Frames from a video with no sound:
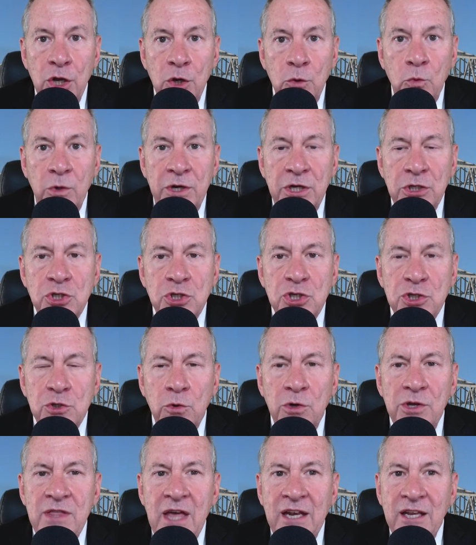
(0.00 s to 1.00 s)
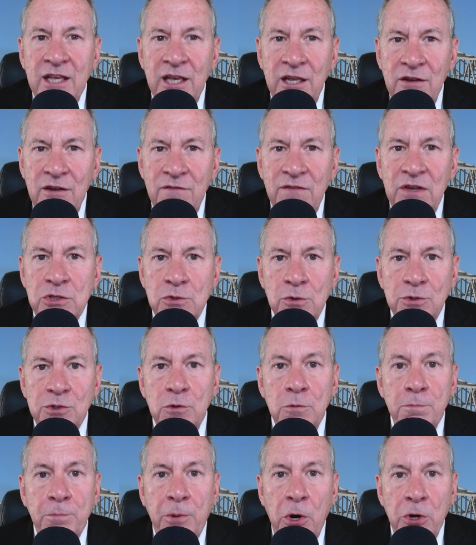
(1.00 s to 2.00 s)
would ensure that individuals who
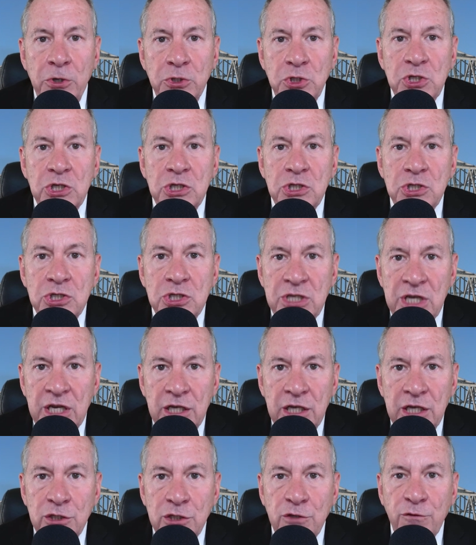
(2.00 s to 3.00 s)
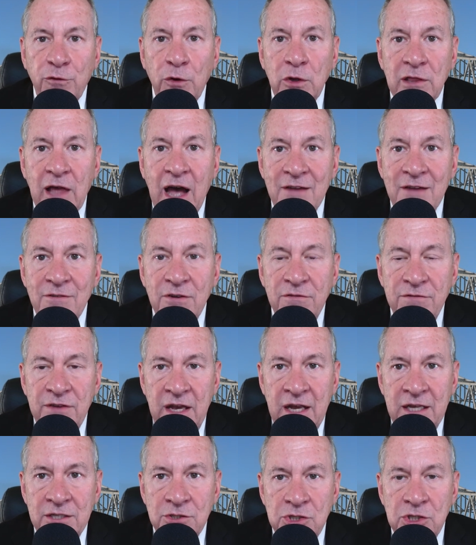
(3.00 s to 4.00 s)
purchase tickets for live
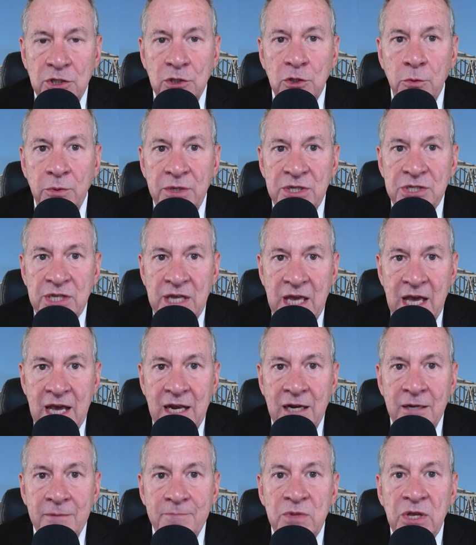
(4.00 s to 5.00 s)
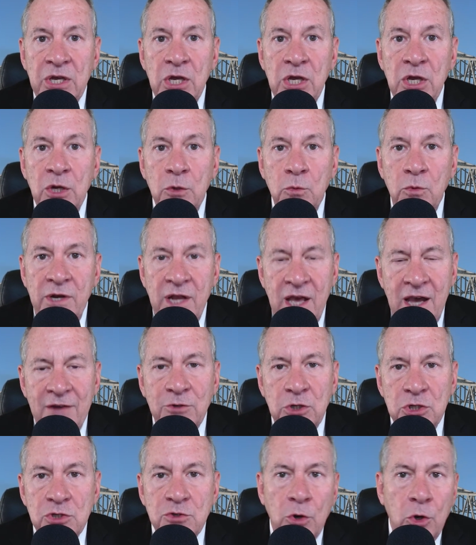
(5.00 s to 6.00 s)
events in Louisiana would have
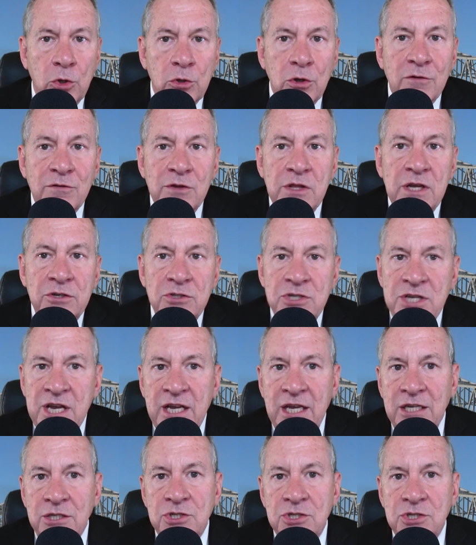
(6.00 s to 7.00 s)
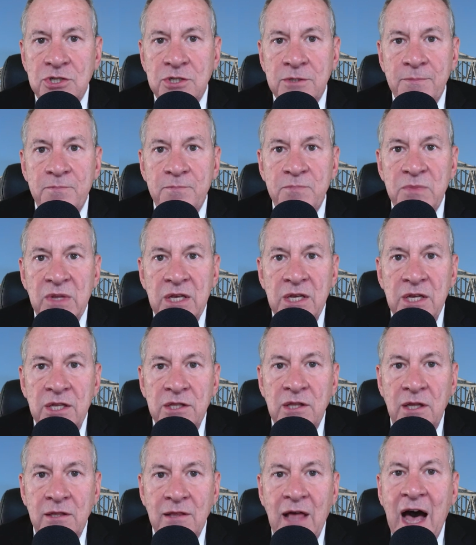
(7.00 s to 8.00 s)
control over their tickets.
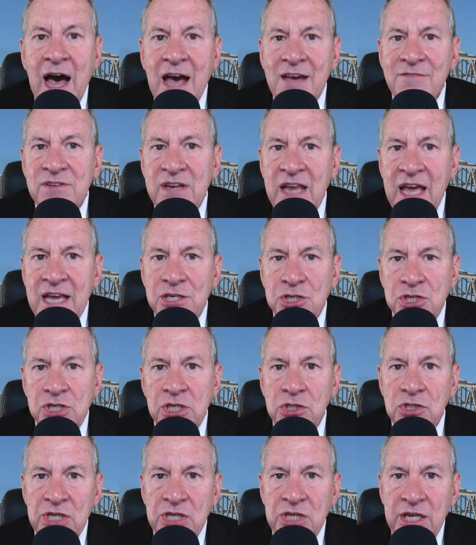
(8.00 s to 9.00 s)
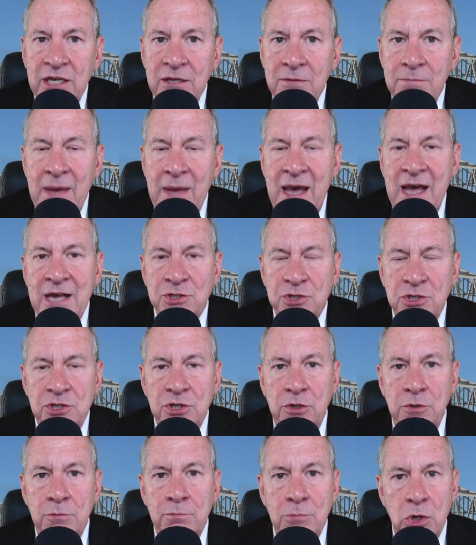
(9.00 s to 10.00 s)
The Live Nation
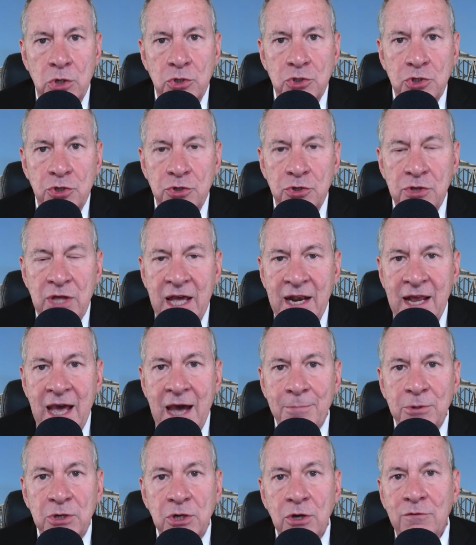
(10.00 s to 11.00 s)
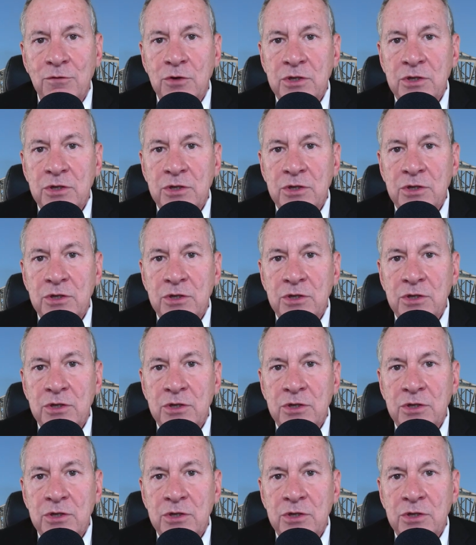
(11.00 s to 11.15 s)
Ticketmaster merger that happened over a